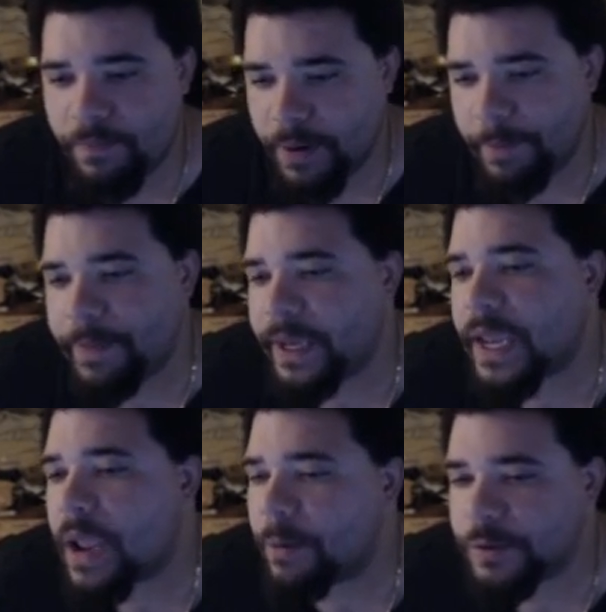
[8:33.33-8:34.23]
But
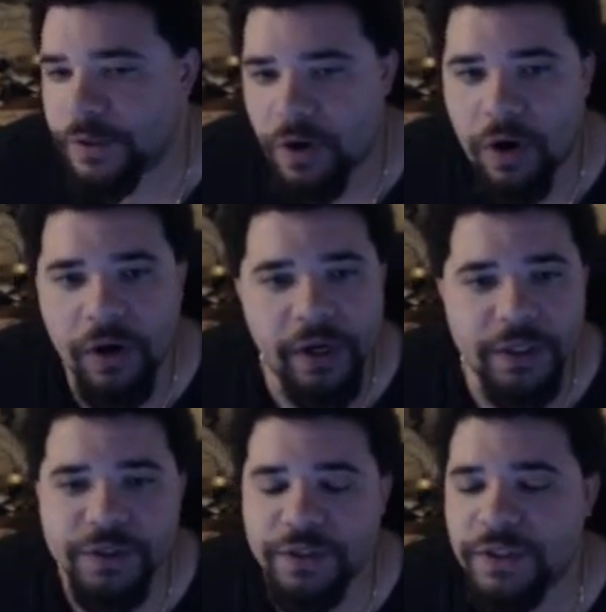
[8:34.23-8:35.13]
being able to card
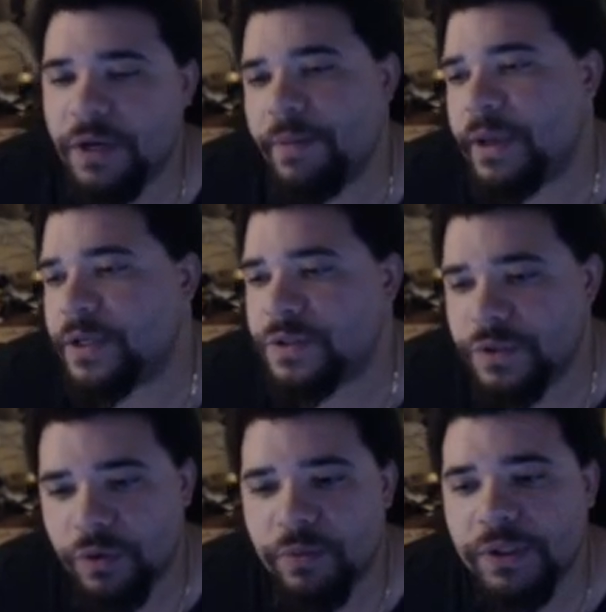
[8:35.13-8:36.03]
is just gonna make it
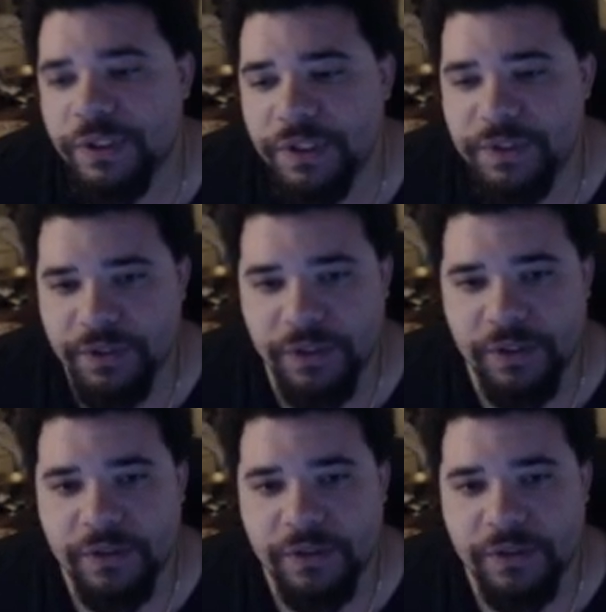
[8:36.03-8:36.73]
so much easier.